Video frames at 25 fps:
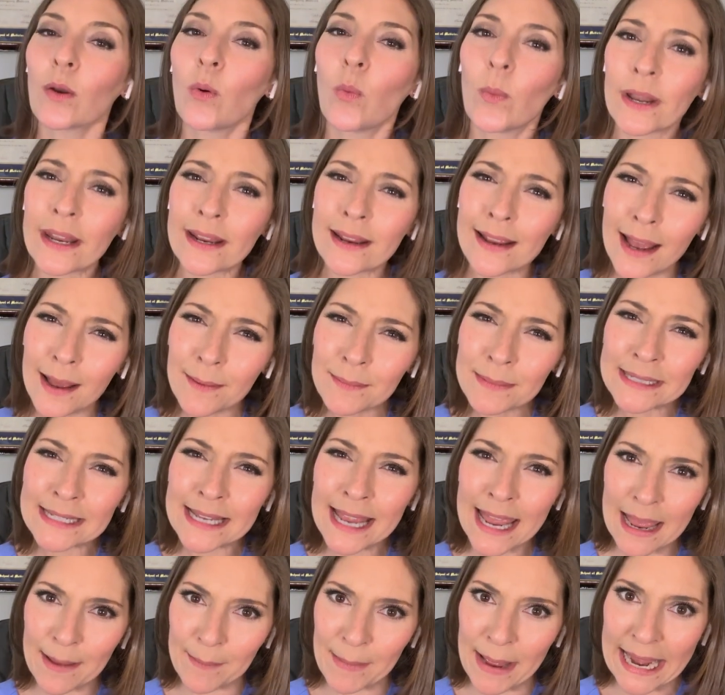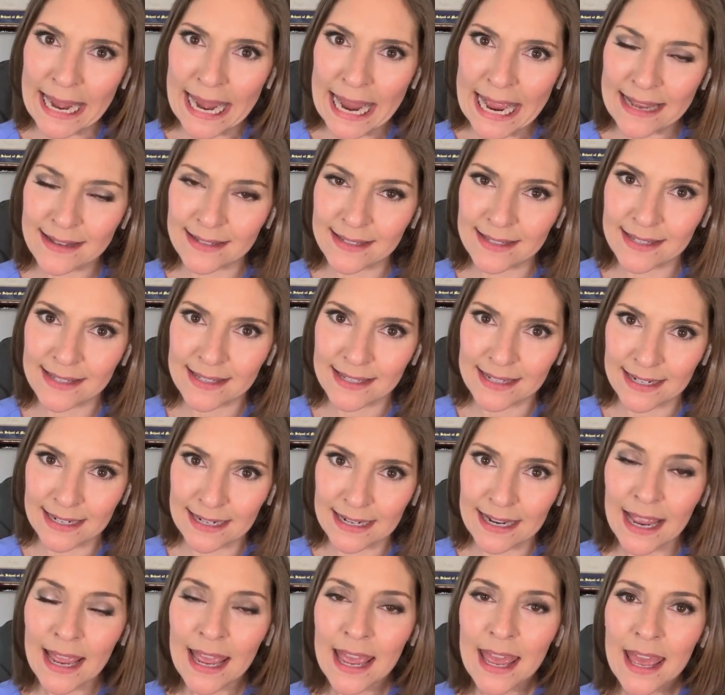When it comes to
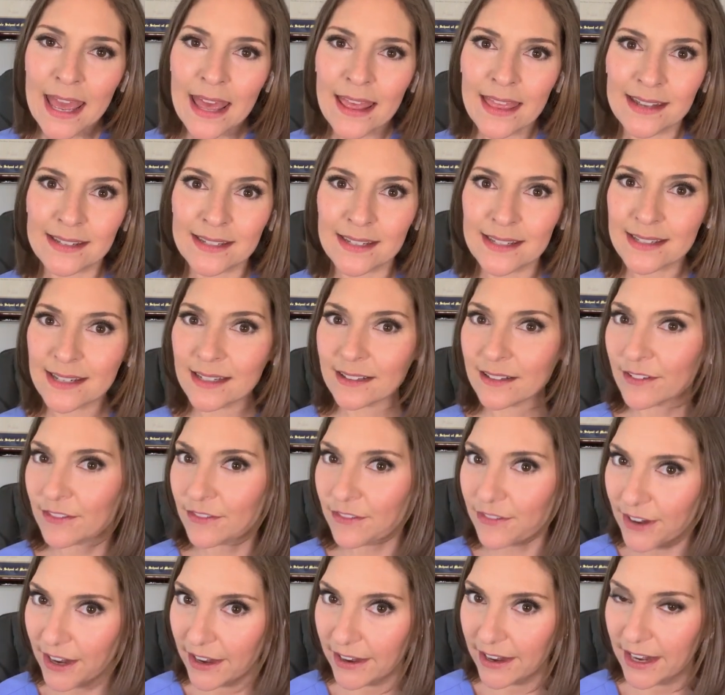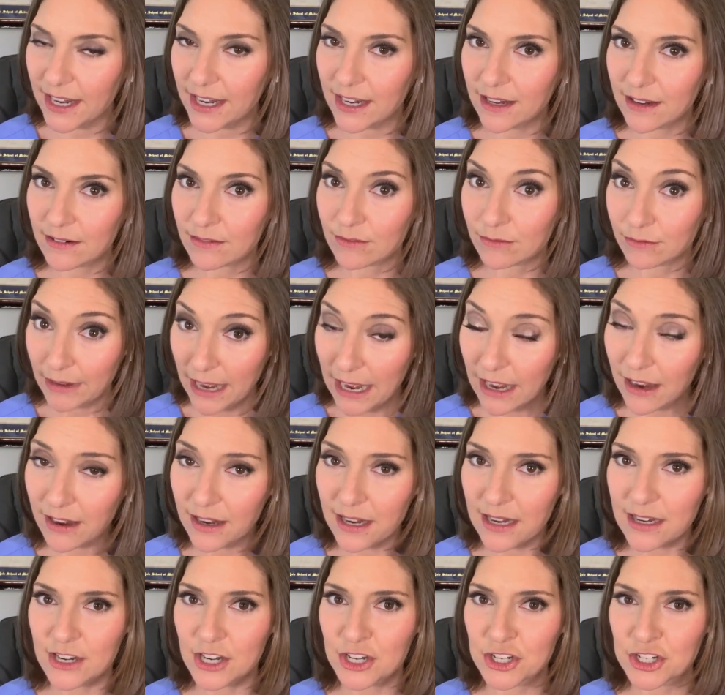MISC, this is still a very rare
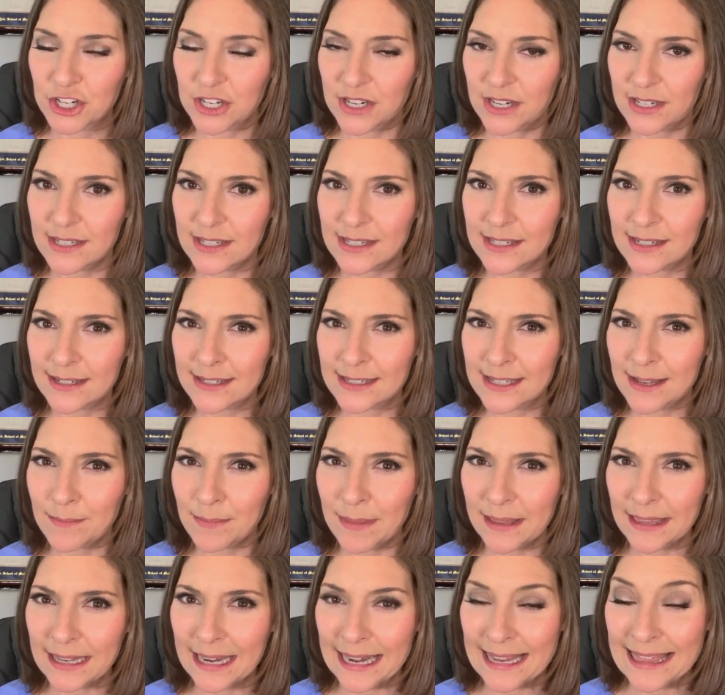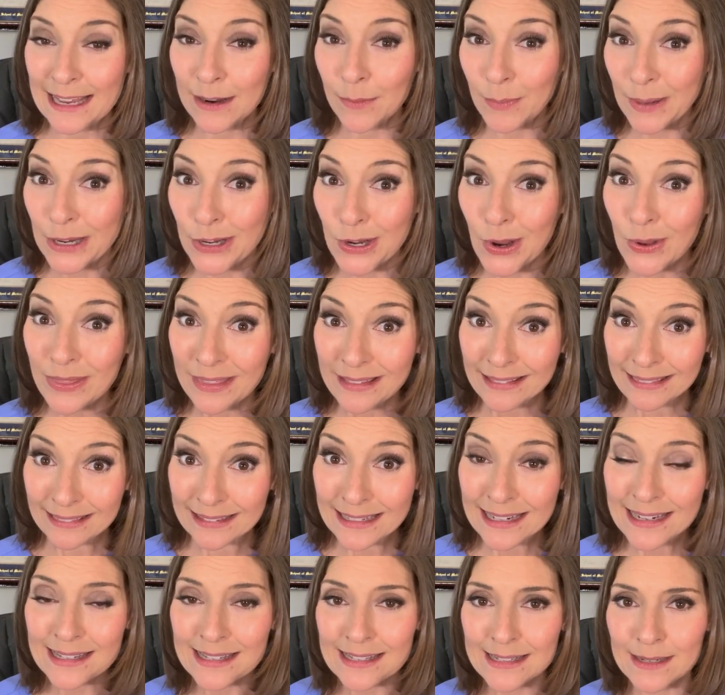condition. It's still something that I think we know the
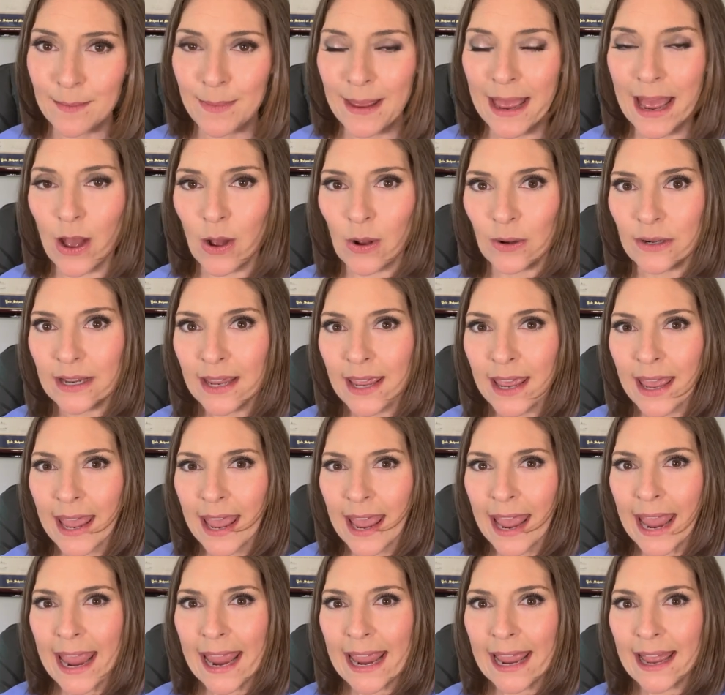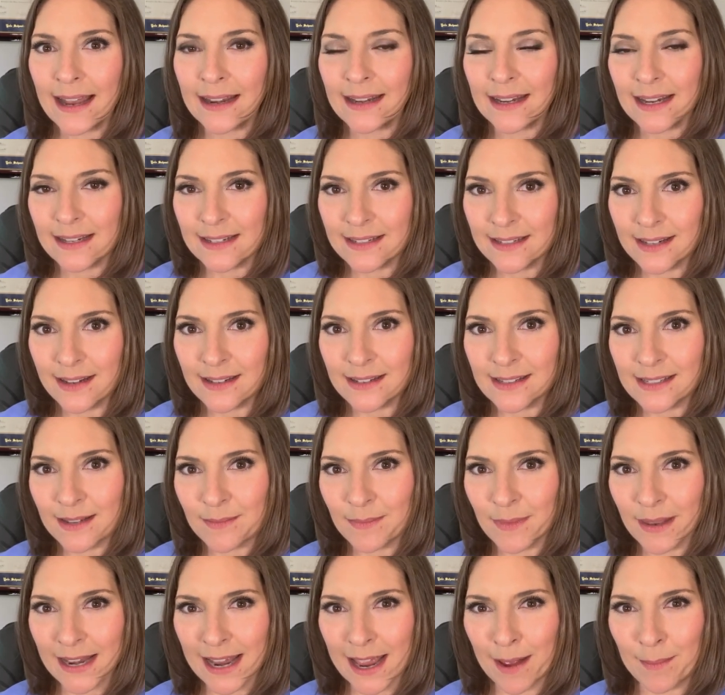least about. And it does seem
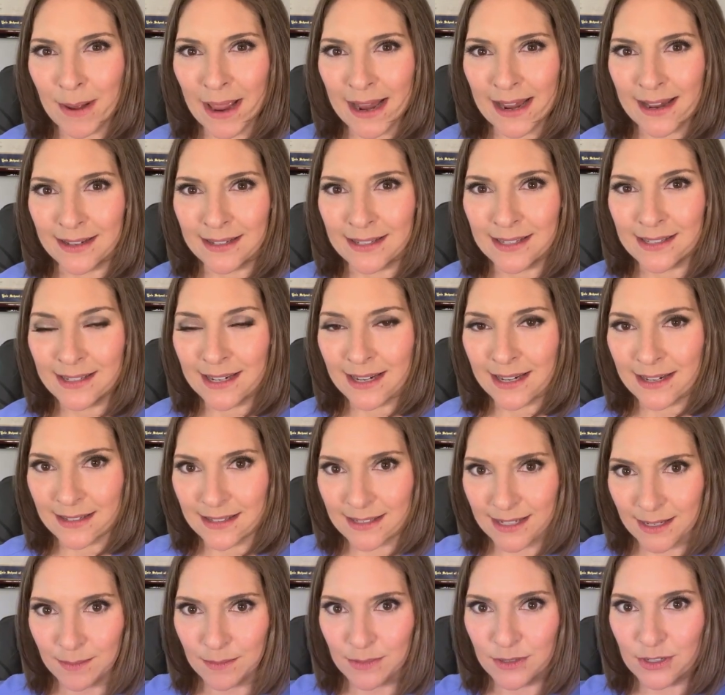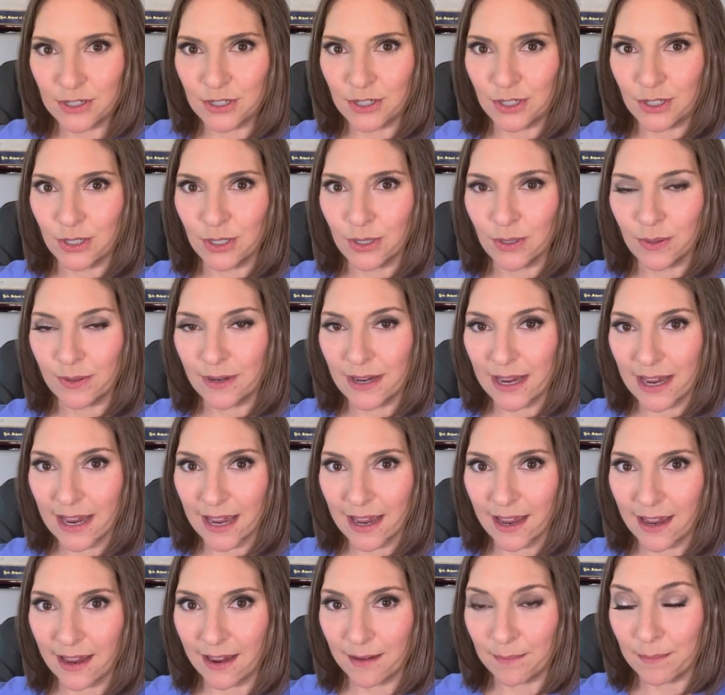that MISC seems to
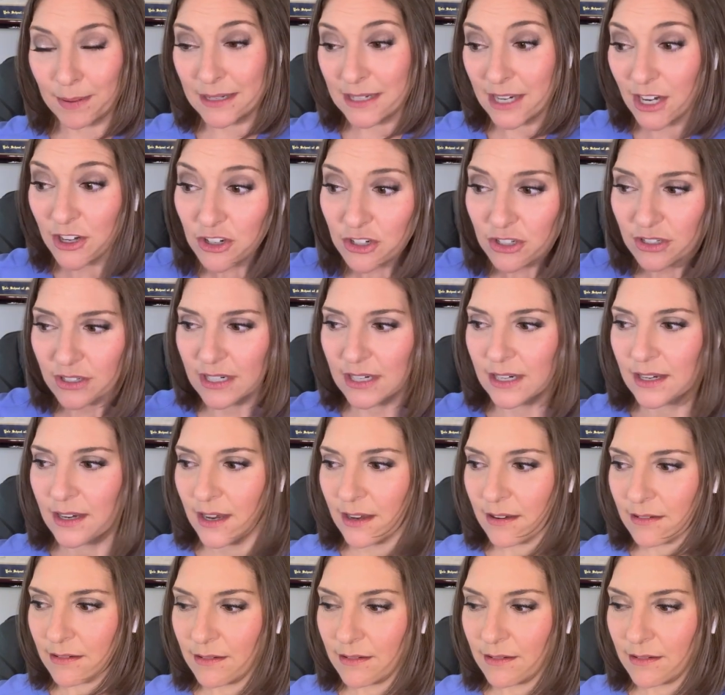potentially